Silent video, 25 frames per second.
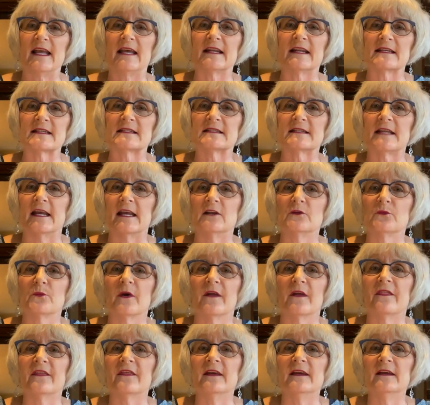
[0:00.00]
and I stayed
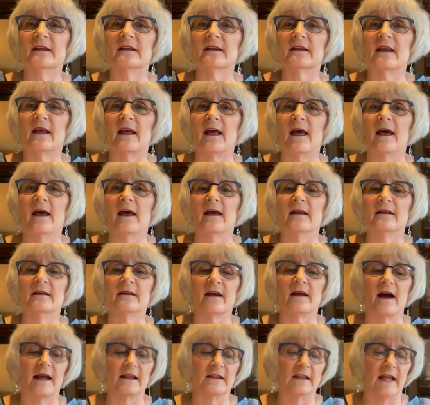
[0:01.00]
with it and
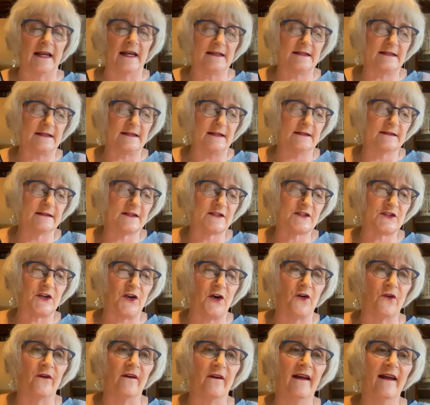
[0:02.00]
I liked it.
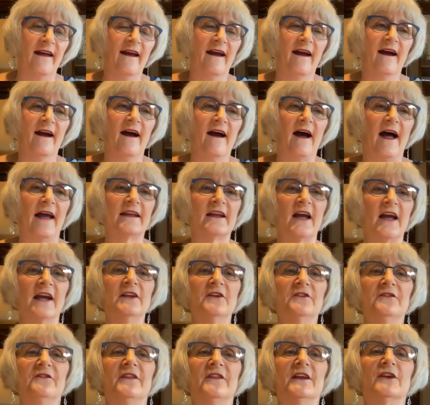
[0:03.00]
So I kind
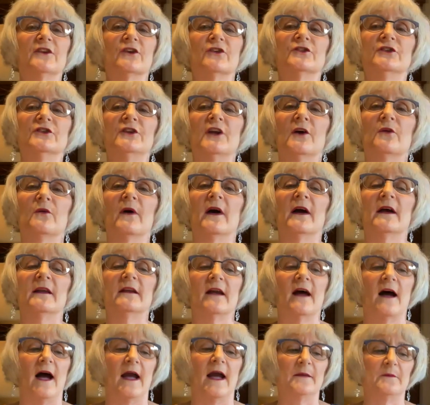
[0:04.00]
of figured, you know what,
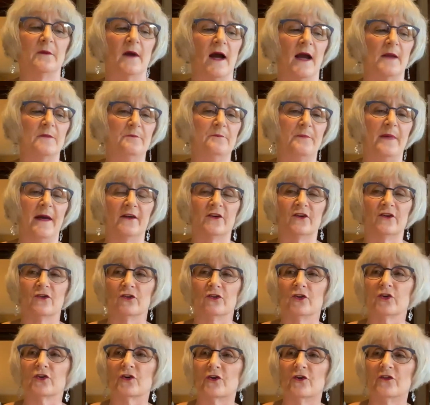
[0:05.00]
I, I better
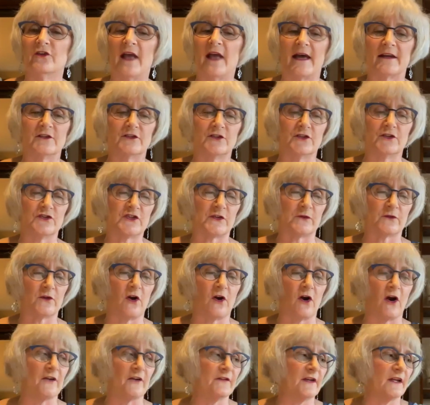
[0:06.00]
learn how to do some
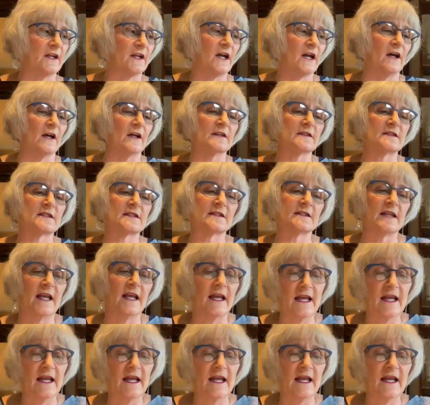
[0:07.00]
carving cuts.